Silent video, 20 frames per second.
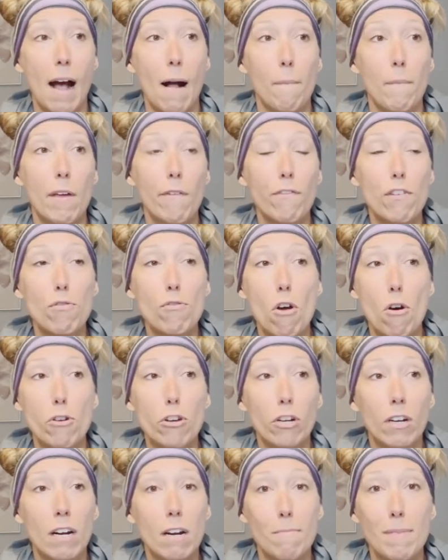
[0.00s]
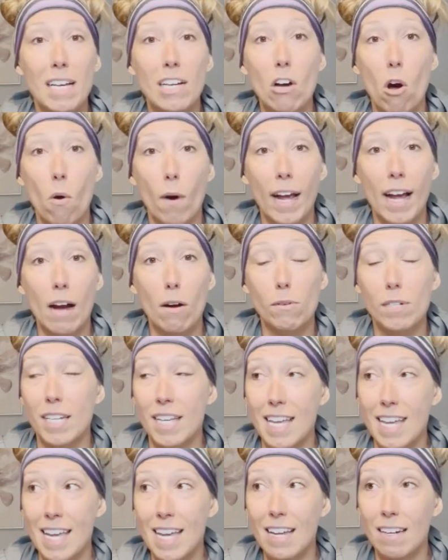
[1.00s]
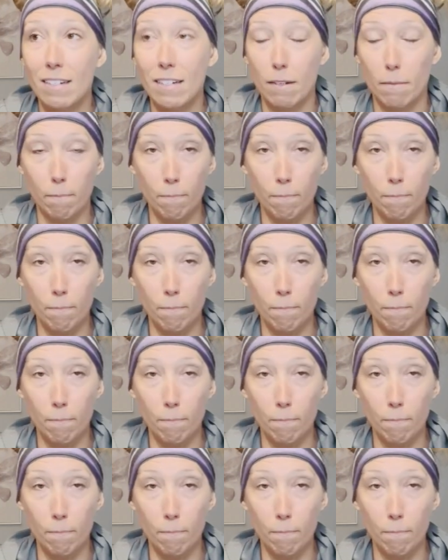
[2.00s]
If you know you're going to be going out to eat,